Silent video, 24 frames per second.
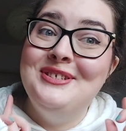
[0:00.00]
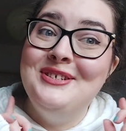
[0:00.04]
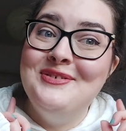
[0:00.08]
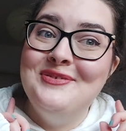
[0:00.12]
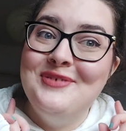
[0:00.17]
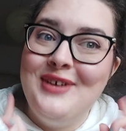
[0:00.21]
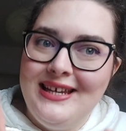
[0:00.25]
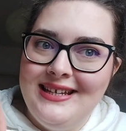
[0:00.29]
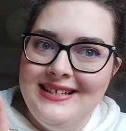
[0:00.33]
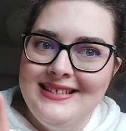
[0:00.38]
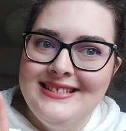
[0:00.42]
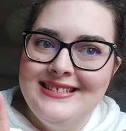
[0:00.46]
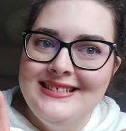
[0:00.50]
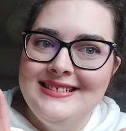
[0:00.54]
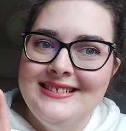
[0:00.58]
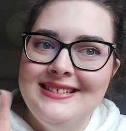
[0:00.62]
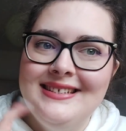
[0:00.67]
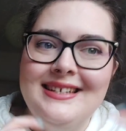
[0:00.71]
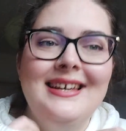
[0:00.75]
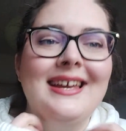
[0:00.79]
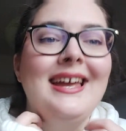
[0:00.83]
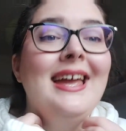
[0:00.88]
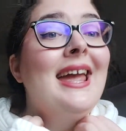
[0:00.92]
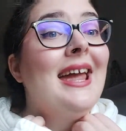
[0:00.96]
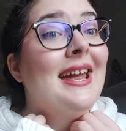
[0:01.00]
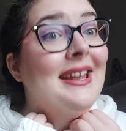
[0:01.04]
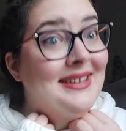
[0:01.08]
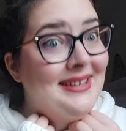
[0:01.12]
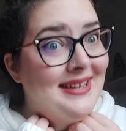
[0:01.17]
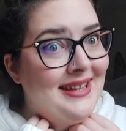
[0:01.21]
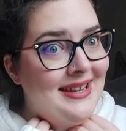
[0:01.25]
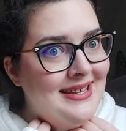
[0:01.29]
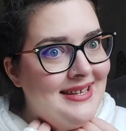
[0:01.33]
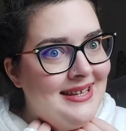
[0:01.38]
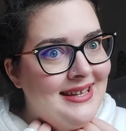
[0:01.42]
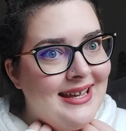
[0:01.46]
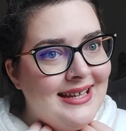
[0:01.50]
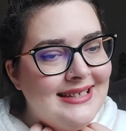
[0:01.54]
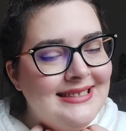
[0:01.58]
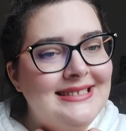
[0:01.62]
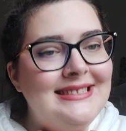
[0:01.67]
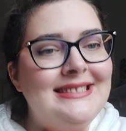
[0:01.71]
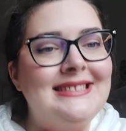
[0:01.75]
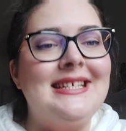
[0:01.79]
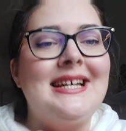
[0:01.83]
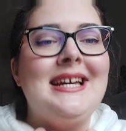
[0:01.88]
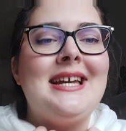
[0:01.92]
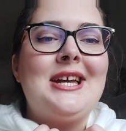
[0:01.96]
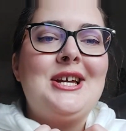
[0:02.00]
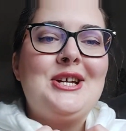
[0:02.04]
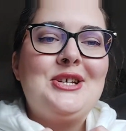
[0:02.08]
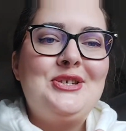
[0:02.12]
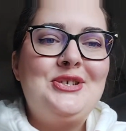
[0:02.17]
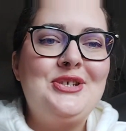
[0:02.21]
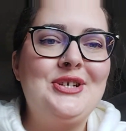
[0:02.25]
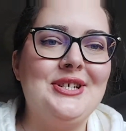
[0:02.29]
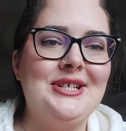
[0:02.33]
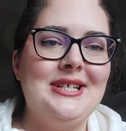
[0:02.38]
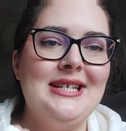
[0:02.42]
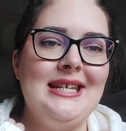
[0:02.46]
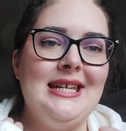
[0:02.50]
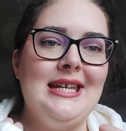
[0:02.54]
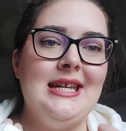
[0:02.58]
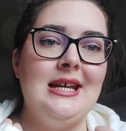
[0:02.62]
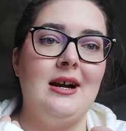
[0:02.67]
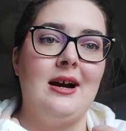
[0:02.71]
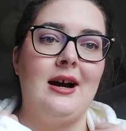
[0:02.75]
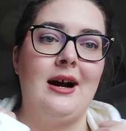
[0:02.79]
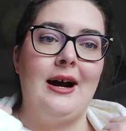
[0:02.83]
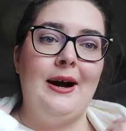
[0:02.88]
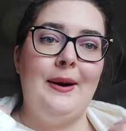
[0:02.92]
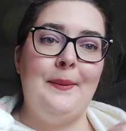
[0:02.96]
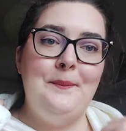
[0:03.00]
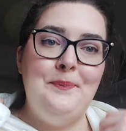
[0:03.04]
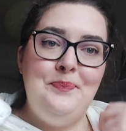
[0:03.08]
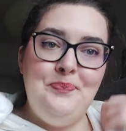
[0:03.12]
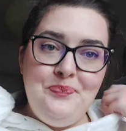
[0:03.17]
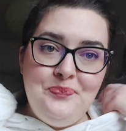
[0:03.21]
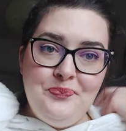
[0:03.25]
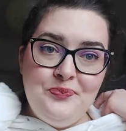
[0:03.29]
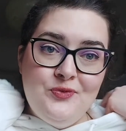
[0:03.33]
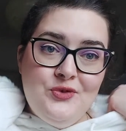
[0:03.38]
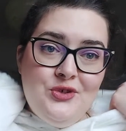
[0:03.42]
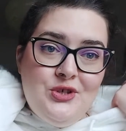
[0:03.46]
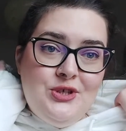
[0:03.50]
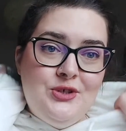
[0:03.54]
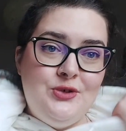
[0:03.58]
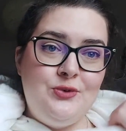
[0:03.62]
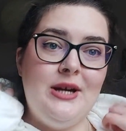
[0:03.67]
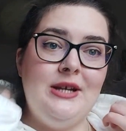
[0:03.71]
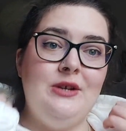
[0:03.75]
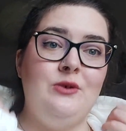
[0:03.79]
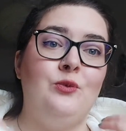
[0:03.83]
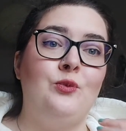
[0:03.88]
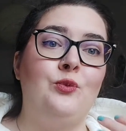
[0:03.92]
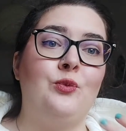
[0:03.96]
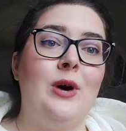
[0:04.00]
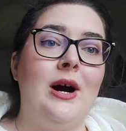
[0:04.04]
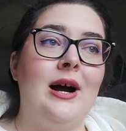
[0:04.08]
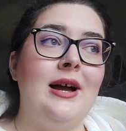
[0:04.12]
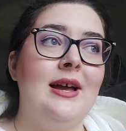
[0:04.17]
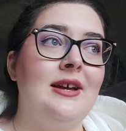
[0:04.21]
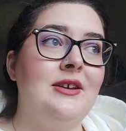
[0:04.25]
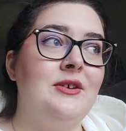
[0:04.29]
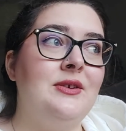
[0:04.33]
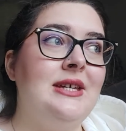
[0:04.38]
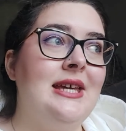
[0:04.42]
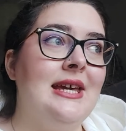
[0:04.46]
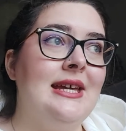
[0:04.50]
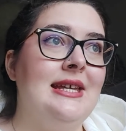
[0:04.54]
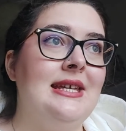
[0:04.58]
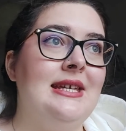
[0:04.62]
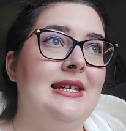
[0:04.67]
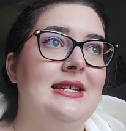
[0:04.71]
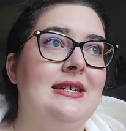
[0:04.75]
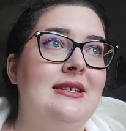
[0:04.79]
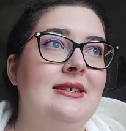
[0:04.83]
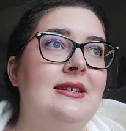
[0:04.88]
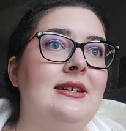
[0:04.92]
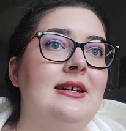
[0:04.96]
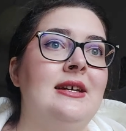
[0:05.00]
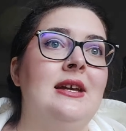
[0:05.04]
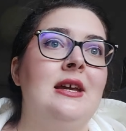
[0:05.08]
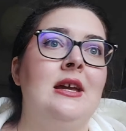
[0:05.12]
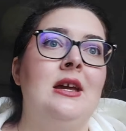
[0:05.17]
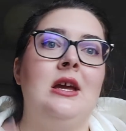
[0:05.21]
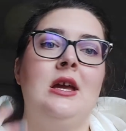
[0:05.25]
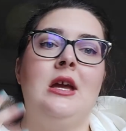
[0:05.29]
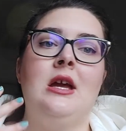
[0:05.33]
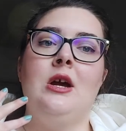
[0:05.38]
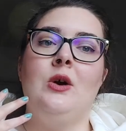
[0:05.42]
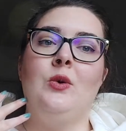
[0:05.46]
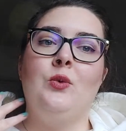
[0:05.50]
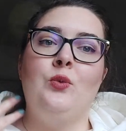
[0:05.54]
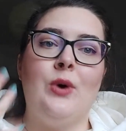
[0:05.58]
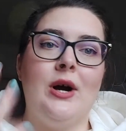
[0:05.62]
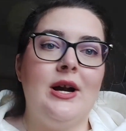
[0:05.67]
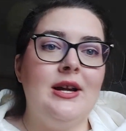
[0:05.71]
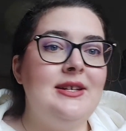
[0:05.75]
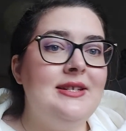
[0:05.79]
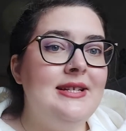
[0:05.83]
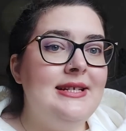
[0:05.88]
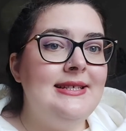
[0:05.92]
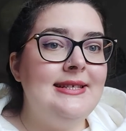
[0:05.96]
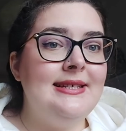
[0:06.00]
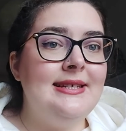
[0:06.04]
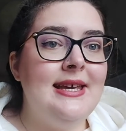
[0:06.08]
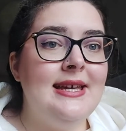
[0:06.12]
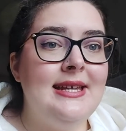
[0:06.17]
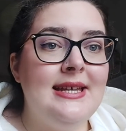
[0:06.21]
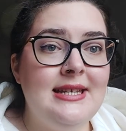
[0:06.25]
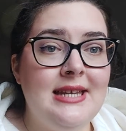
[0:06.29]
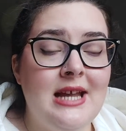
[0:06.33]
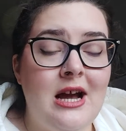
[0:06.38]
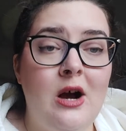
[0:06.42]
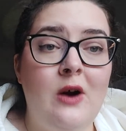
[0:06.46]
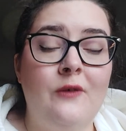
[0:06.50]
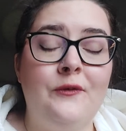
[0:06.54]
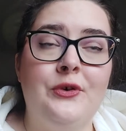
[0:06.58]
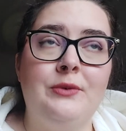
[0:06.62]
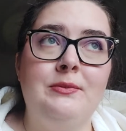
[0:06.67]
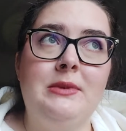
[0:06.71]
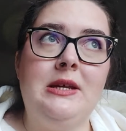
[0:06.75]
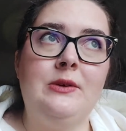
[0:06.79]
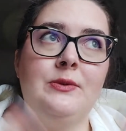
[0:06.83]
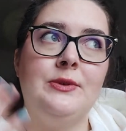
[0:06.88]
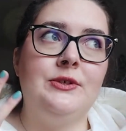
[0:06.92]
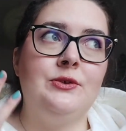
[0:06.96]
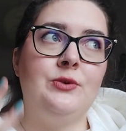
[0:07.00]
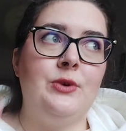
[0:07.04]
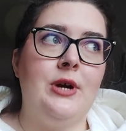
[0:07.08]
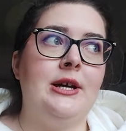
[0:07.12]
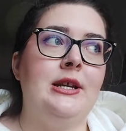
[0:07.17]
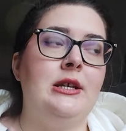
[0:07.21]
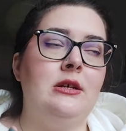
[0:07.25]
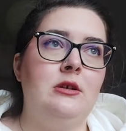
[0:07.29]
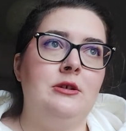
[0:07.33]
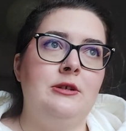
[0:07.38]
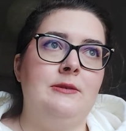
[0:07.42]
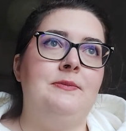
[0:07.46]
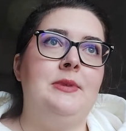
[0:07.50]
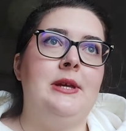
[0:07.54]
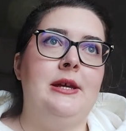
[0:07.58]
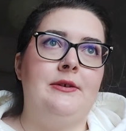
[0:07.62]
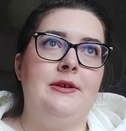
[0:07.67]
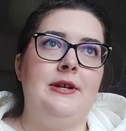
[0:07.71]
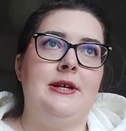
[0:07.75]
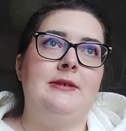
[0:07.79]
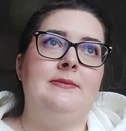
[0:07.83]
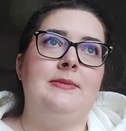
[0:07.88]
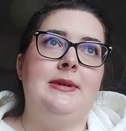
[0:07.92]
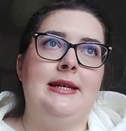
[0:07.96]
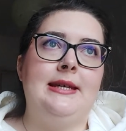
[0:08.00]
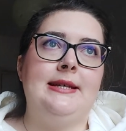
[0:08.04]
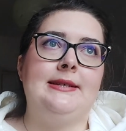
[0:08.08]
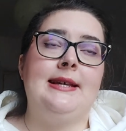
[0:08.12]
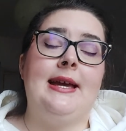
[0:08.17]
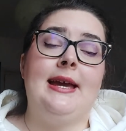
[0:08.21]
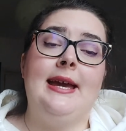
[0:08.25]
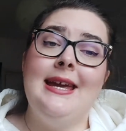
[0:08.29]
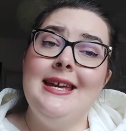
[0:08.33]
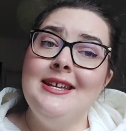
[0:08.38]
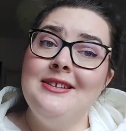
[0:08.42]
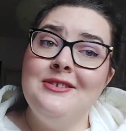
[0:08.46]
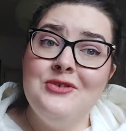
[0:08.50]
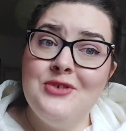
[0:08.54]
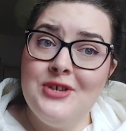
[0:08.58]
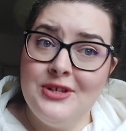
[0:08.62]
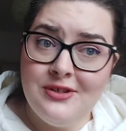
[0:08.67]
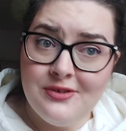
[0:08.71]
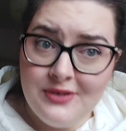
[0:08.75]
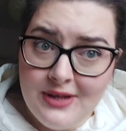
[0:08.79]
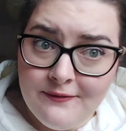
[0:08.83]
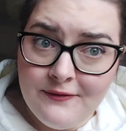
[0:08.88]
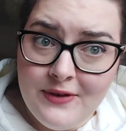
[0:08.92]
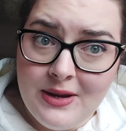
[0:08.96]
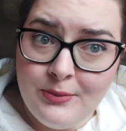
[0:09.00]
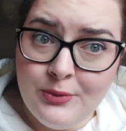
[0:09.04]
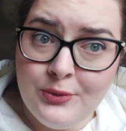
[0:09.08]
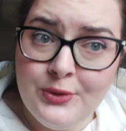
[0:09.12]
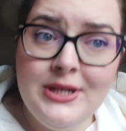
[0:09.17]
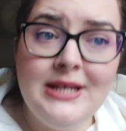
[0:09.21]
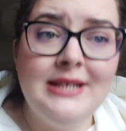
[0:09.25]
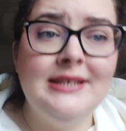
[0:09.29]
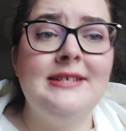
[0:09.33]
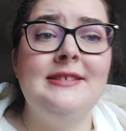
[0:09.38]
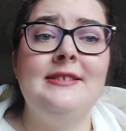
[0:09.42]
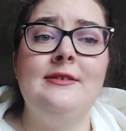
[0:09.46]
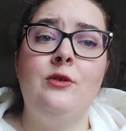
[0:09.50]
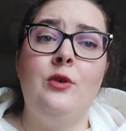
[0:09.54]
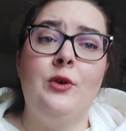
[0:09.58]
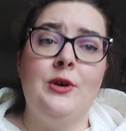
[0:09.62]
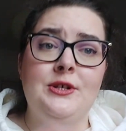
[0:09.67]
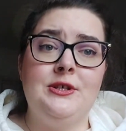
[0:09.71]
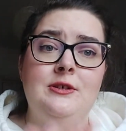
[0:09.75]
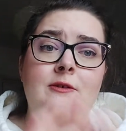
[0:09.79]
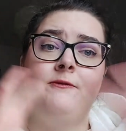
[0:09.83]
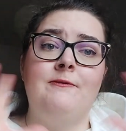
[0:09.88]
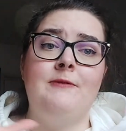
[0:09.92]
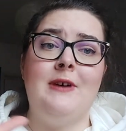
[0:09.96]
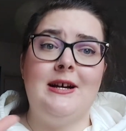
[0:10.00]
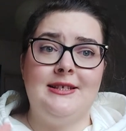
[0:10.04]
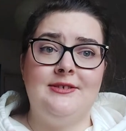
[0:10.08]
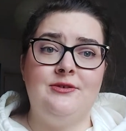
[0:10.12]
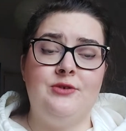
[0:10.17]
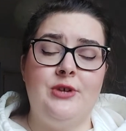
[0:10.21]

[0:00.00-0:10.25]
weight and gaining health journey. Just write, why are you getting it? Why you need to get it now. For me, it was quite a good period because I hate January and February, and this is going to fast